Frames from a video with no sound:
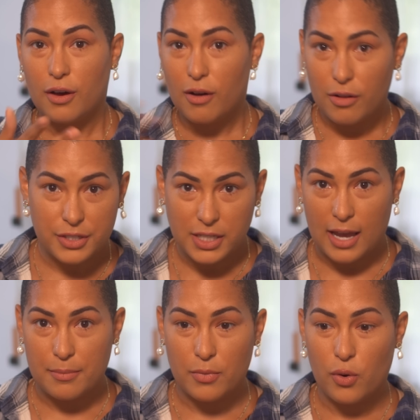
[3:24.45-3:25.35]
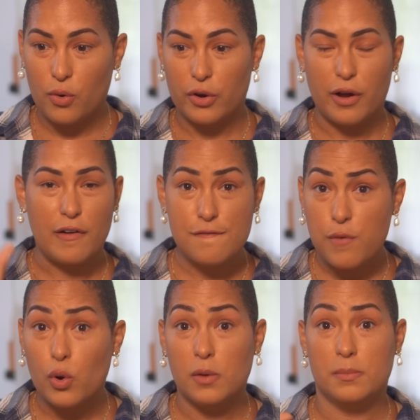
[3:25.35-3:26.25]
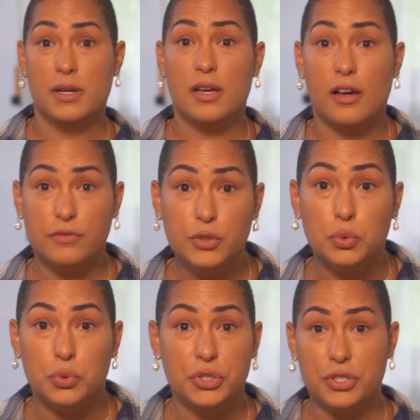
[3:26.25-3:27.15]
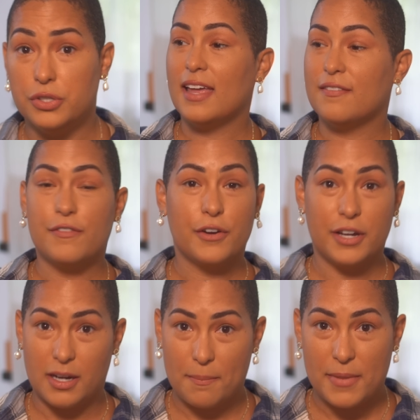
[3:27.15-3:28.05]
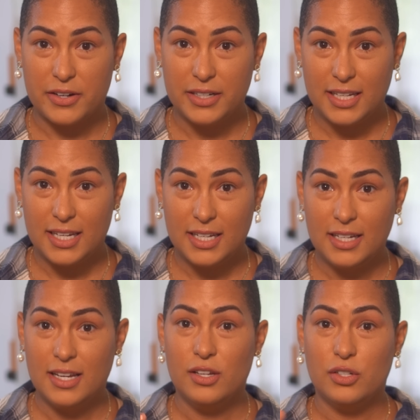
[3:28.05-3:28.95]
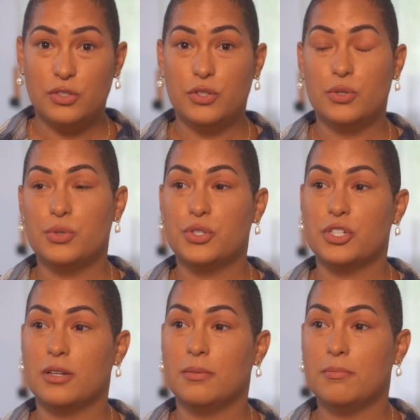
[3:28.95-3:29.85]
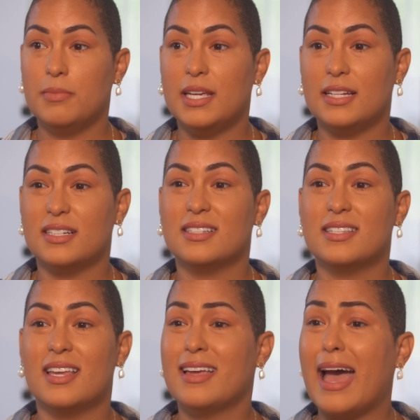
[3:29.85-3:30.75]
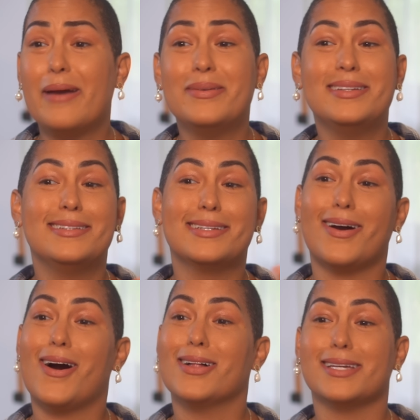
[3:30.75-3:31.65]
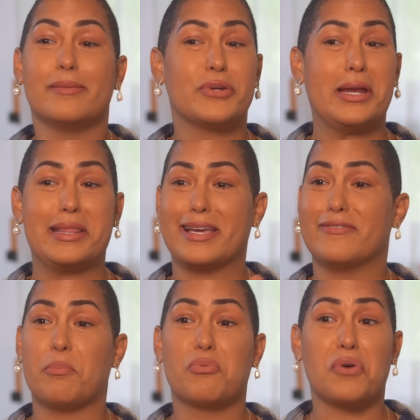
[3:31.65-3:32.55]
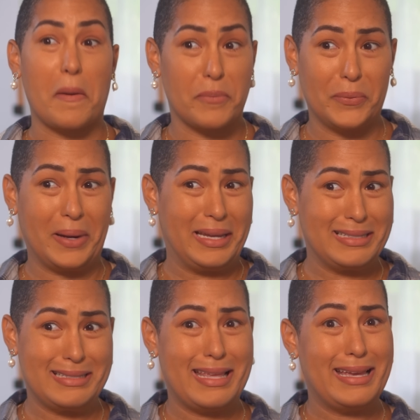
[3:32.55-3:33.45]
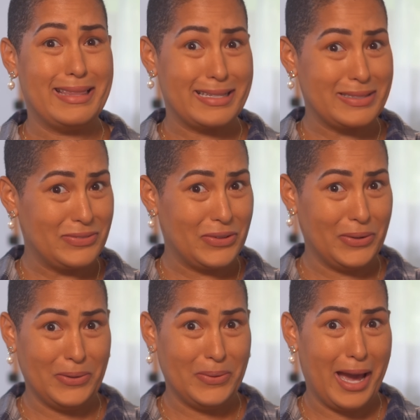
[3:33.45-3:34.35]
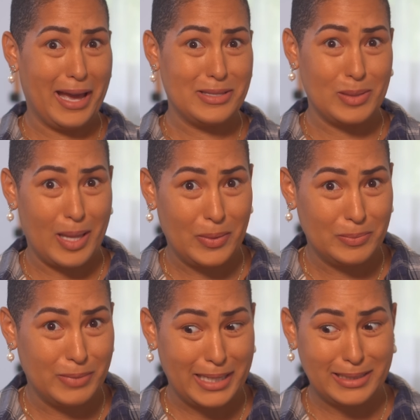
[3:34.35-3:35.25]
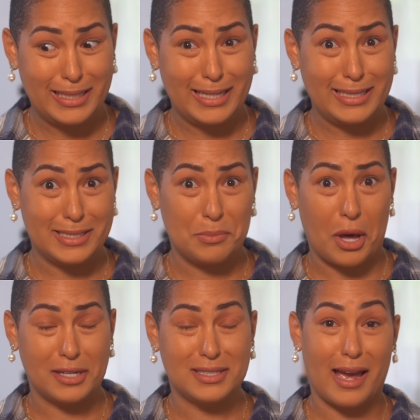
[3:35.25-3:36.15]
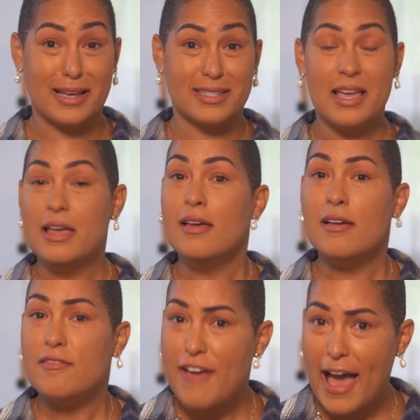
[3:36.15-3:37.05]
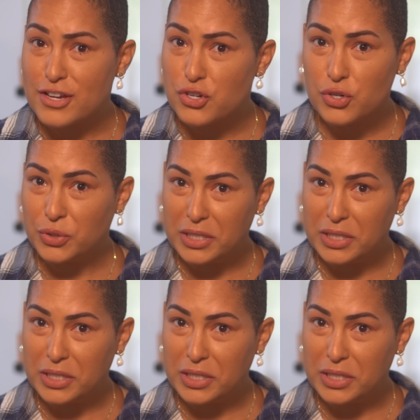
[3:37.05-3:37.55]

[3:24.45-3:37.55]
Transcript: all the time or a form of douche. And for an American, douche means, I would call it, I'm trying to think of a proper way to say this for you guys without like getting demonetized, vaginal